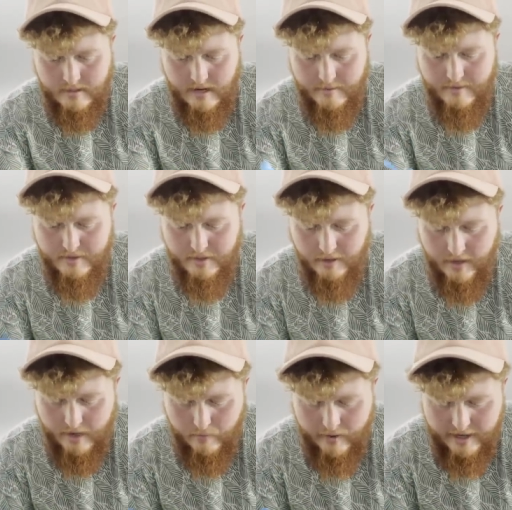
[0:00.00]
I mean, there's a
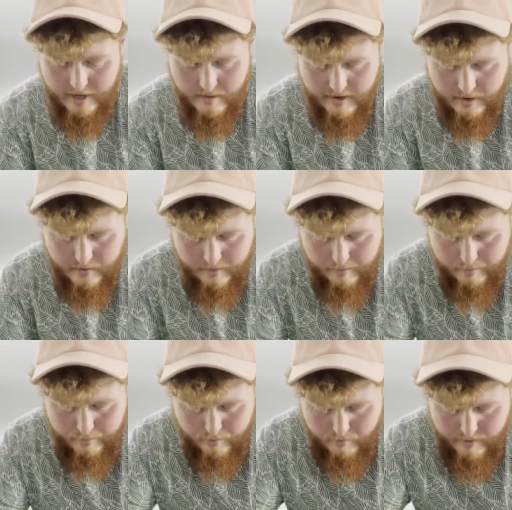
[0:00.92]
lot of weight here, but I don't want
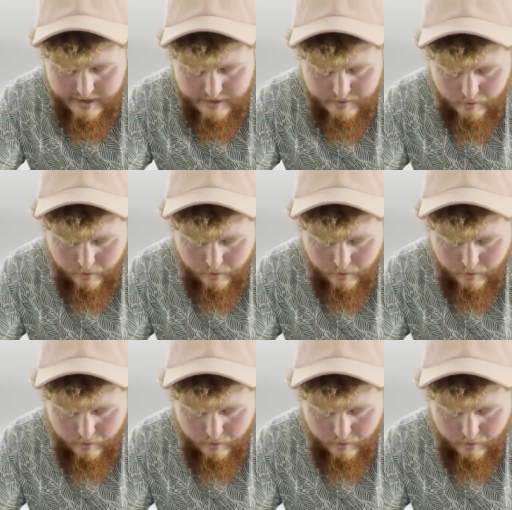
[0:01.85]
to break the